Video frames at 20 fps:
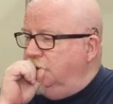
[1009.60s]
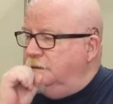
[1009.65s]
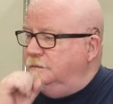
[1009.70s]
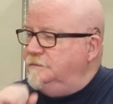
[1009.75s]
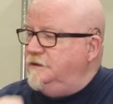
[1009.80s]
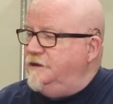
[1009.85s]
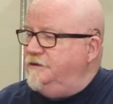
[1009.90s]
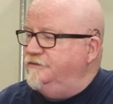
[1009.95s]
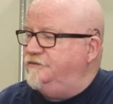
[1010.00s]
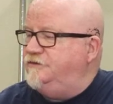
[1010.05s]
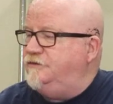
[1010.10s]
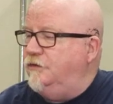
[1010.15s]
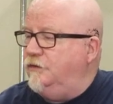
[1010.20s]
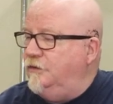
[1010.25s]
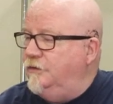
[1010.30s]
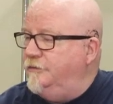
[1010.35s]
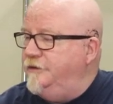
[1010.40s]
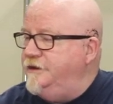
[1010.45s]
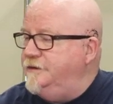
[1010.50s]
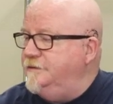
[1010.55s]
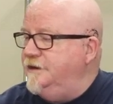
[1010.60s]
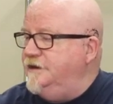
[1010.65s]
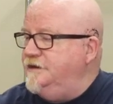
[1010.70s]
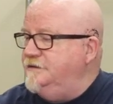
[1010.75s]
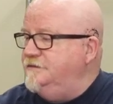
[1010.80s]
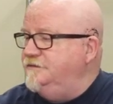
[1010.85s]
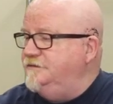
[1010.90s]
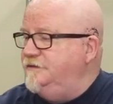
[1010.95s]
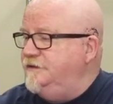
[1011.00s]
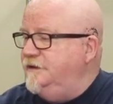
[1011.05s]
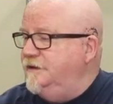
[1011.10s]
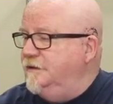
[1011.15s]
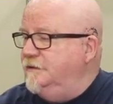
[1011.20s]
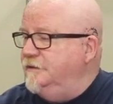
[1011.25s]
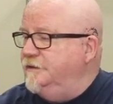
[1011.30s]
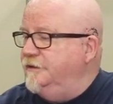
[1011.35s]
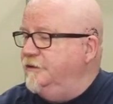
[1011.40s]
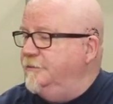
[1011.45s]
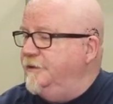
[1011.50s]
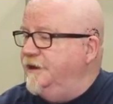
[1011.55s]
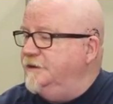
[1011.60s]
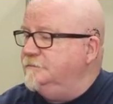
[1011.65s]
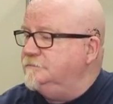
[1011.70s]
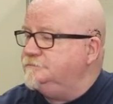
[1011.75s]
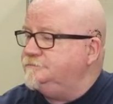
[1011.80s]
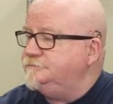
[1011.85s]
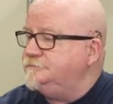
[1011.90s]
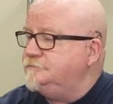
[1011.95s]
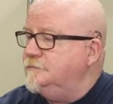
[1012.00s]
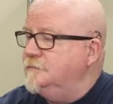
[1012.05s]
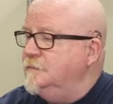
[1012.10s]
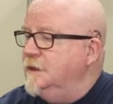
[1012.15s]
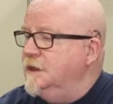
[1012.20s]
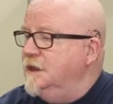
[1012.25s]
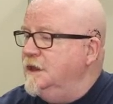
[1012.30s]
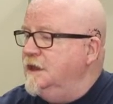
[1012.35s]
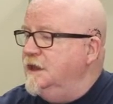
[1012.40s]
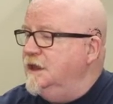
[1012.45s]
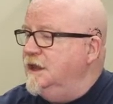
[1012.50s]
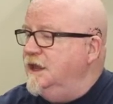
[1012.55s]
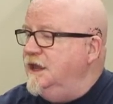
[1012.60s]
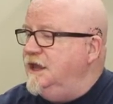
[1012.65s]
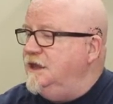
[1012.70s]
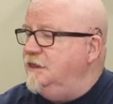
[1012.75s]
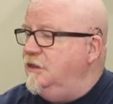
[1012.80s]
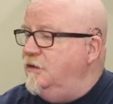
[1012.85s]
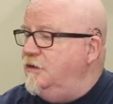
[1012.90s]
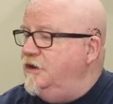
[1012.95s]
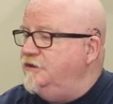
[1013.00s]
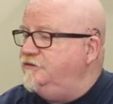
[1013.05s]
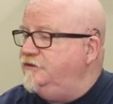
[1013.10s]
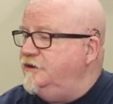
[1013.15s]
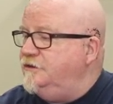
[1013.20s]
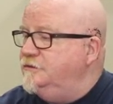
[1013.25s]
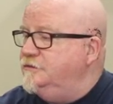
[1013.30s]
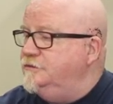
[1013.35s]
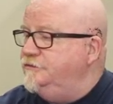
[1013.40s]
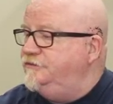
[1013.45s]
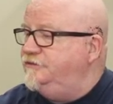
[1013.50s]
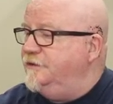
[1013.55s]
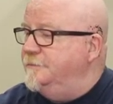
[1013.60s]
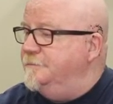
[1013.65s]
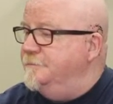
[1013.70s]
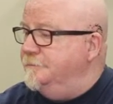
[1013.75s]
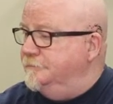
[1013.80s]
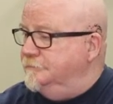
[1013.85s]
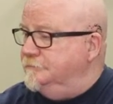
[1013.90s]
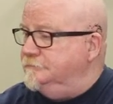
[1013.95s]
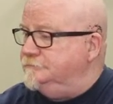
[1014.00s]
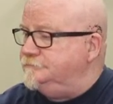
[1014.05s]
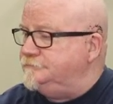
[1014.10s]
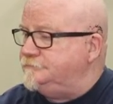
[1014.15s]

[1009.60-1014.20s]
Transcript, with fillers: There's Tolowit. I didn't see you earlier, man. Eloy Husum.